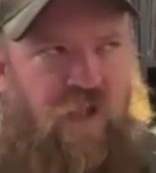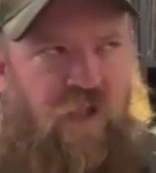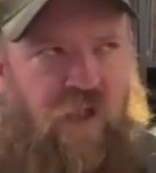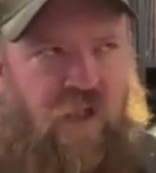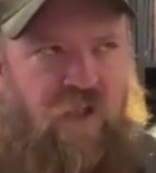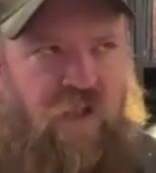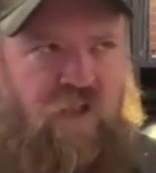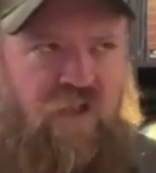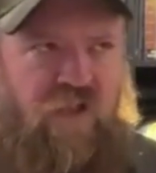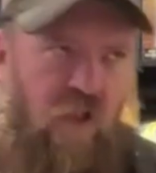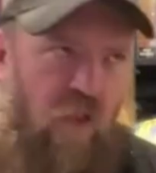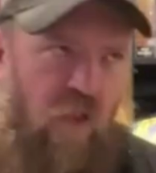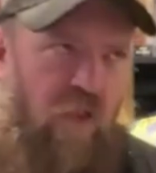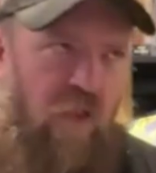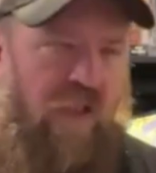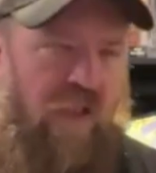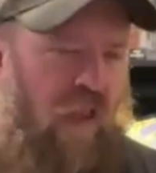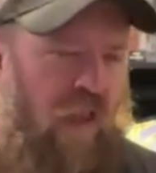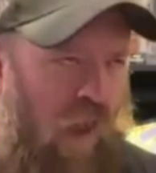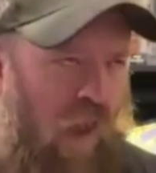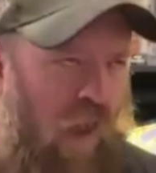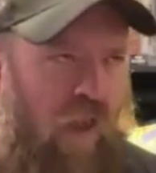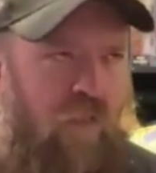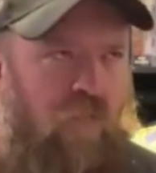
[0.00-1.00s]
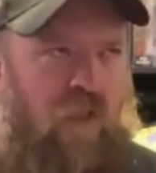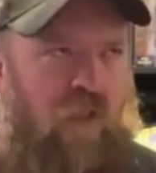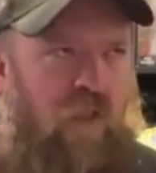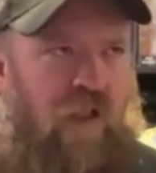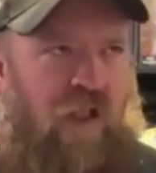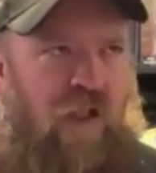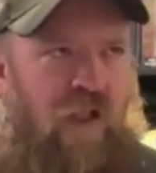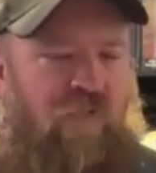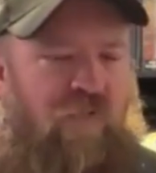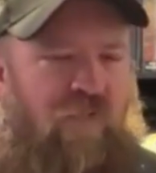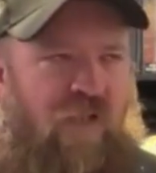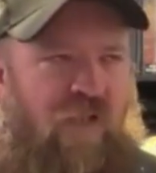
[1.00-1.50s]
Joey Conway,
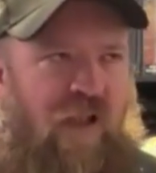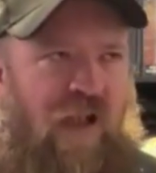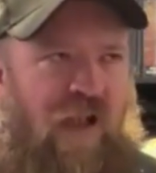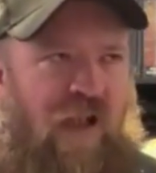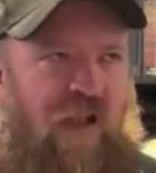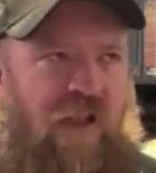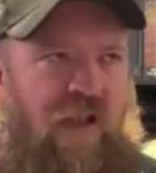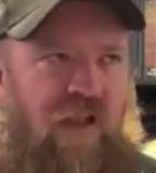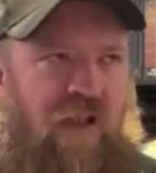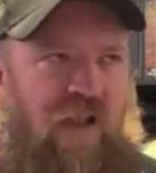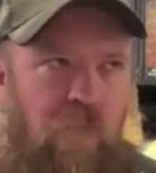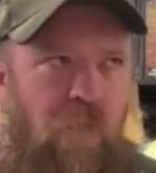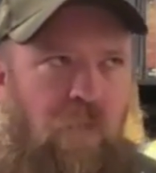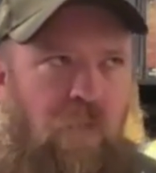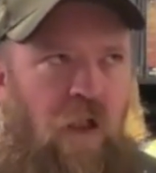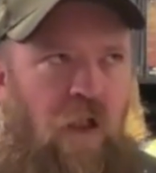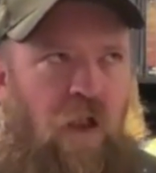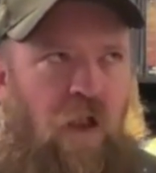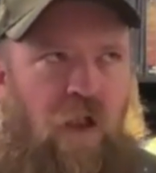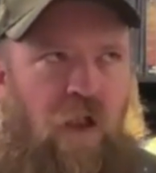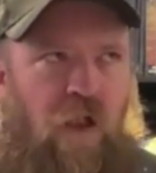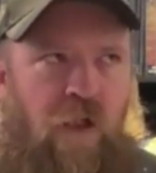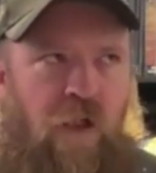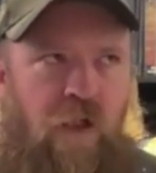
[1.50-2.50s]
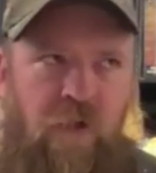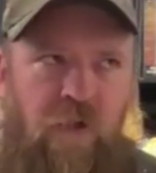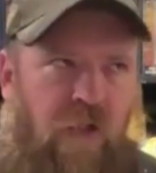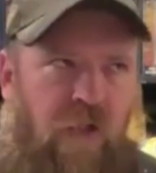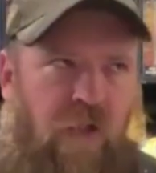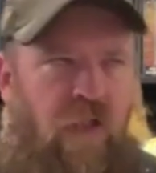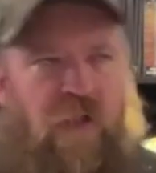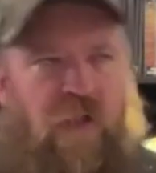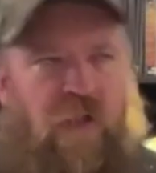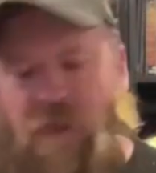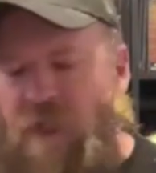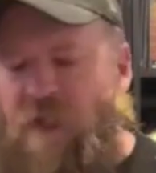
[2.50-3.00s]
I've had him on.
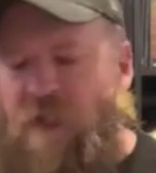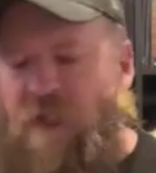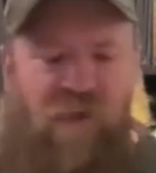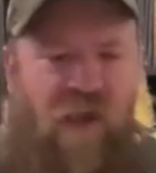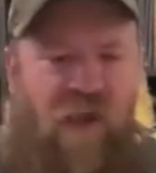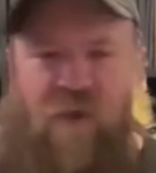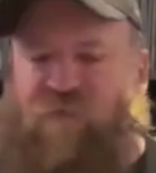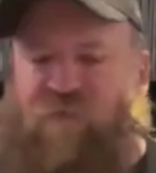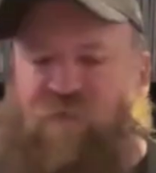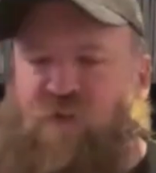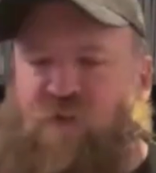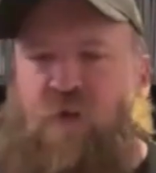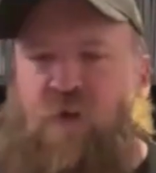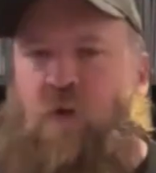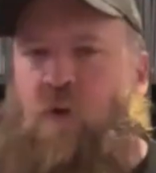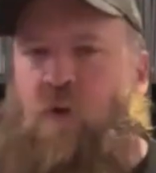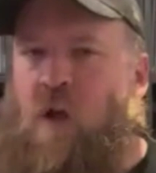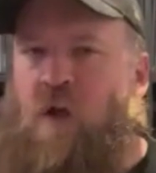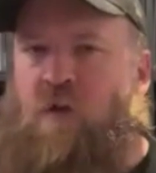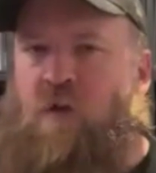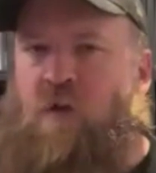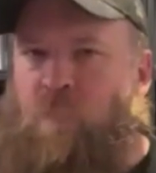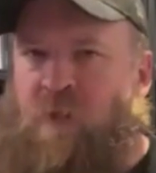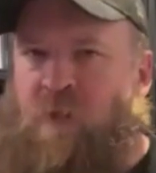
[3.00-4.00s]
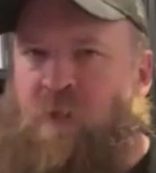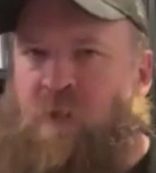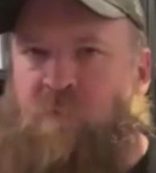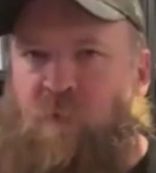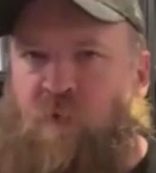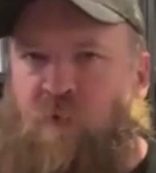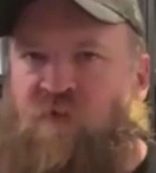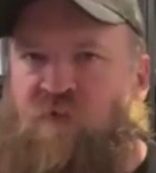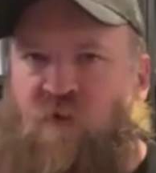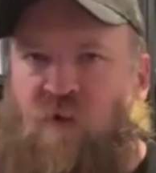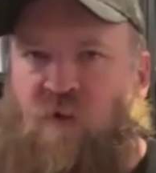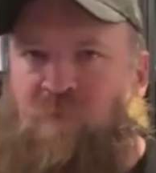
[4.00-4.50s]
I've had a few other people
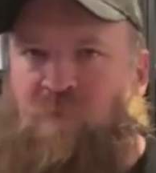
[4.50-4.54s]
awesome from